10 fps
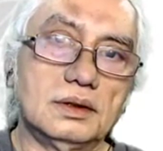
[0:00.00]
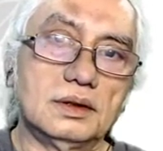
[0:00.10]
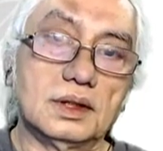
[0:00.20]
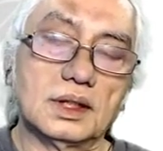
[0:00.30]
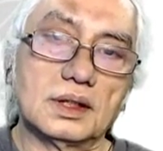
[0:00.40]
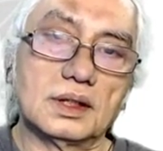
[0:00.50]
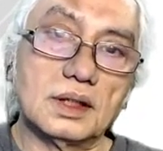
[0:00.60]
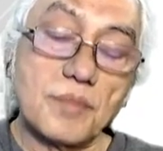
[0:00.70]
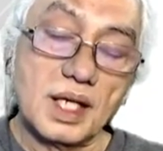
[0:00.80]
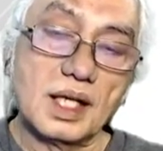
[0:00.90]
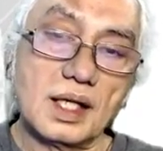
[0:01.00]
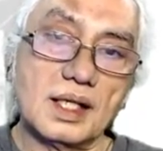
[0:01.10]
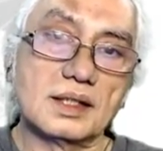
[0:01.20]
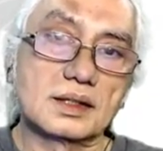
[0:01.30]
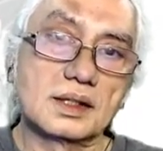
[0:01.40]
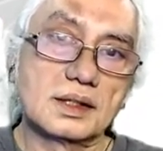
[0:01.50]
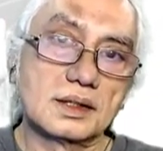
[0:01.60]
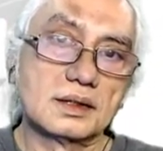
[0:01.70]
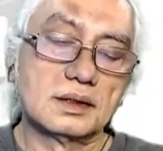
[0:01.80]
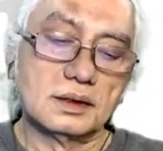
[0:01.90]
the meaning is
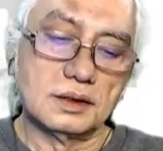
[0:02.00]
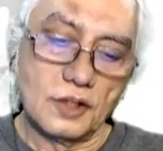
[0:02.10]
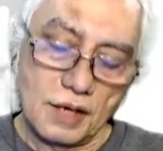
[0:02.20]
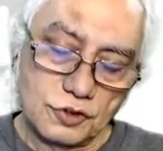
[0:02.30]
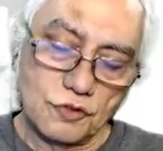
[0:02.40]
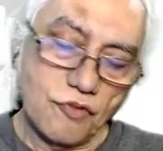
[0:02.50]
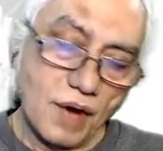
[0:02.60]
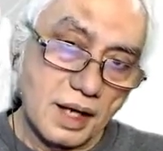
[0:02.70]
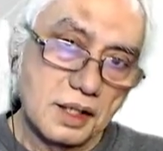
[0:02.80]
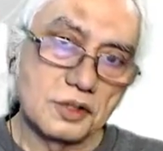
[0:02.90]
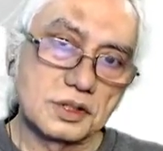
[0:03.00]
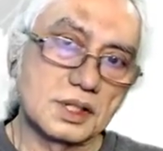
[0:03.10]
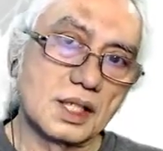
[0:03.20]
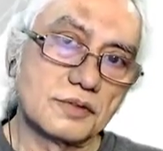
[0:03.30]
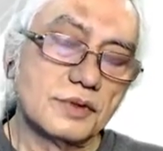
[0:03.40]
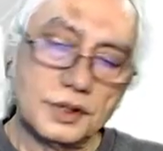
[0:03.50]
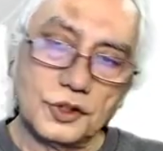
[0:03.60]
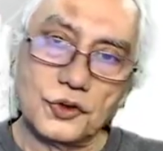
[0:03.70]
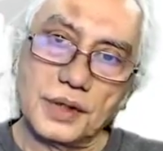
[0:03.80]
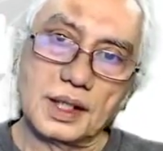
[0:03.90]
you have to find yourself
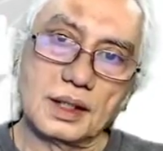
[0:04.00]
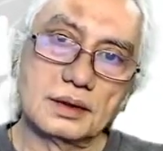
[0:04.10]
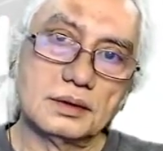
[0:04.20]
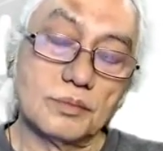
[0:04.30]
doing